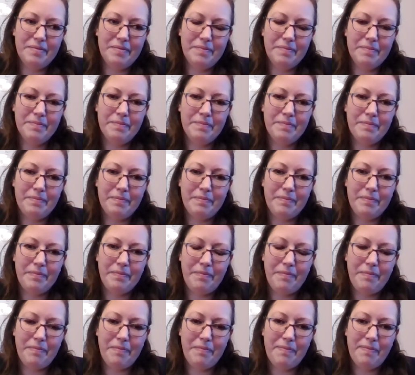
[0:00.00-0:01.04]

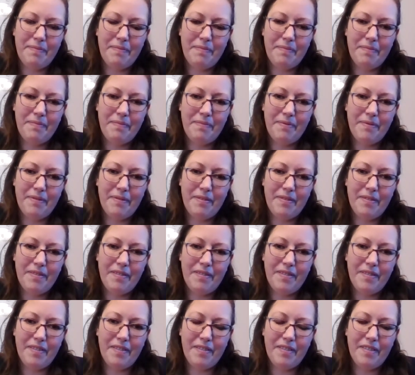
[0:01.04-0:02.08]

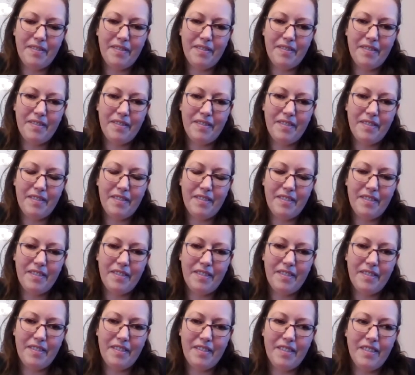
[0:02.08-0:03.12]

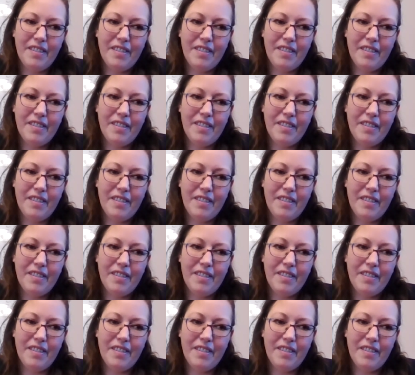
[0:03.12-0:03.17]
(silent)